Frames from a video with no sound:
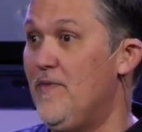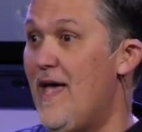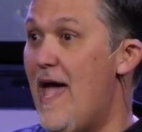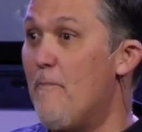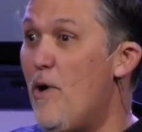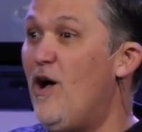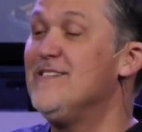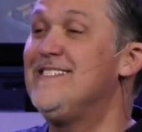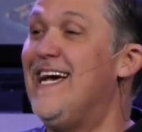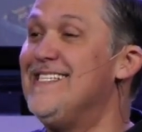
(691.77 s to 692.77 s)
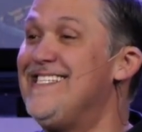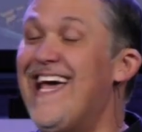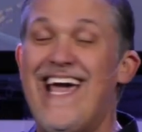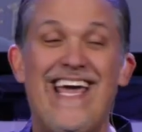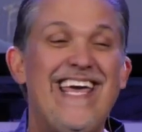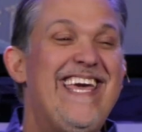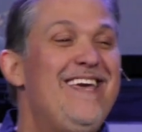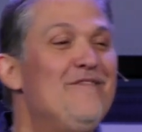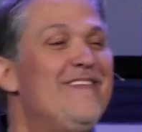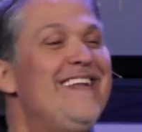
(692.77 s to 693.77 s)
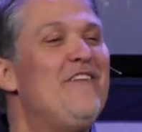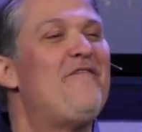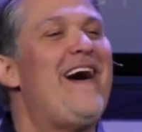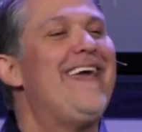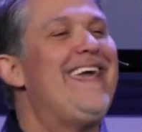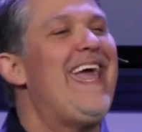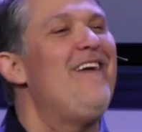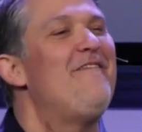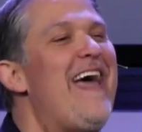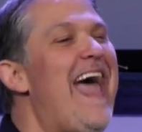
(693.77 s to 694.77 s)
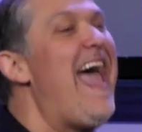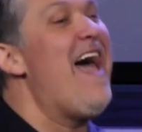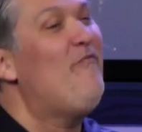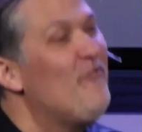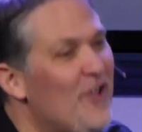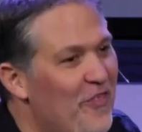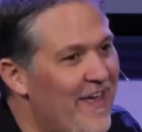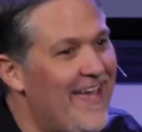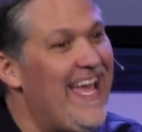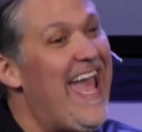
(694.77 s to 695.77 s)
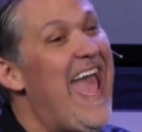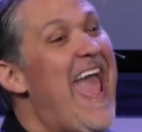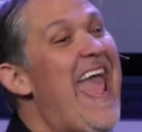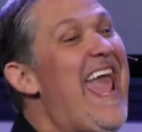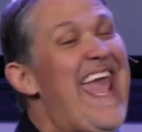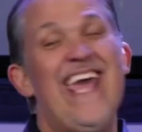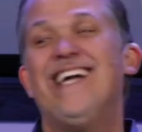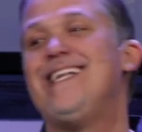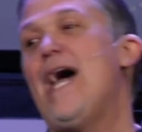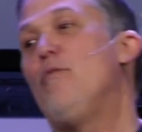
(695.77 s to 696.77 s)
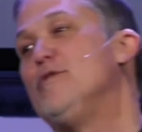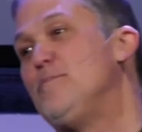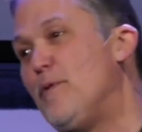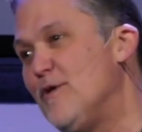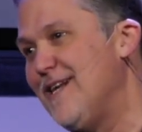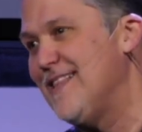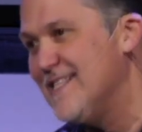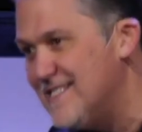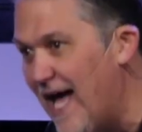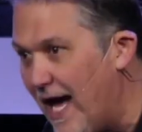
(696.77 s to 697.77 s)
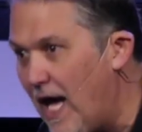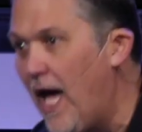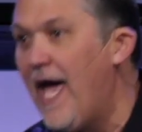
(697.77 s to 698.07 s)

And Paul says, even if I gave everything and I was burned at the stake,